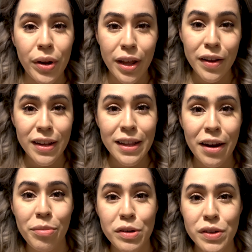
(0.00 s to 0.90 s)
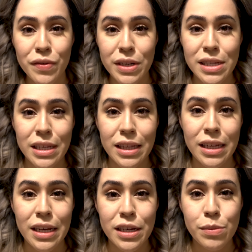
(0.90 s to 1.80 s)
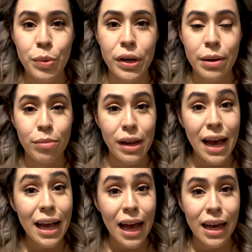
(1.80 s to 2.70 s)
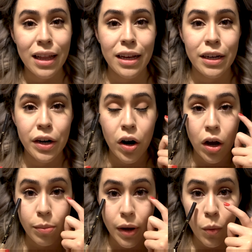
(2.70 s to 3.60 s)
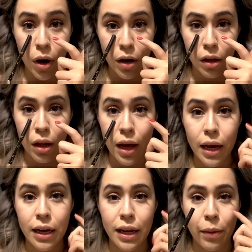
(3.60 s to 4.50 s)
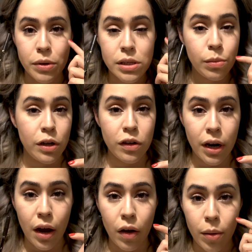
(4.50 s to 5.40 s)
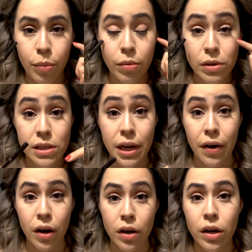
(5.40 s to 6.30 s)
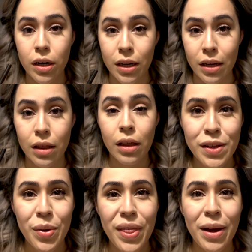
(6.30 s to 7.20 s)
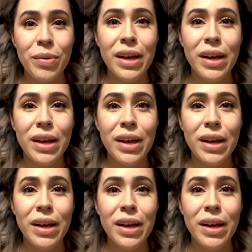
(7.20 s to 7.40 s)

another thing that I've been doing recently is putting black eyeliner on my waterline, and I would smudge it out and put mascara underneath. So that will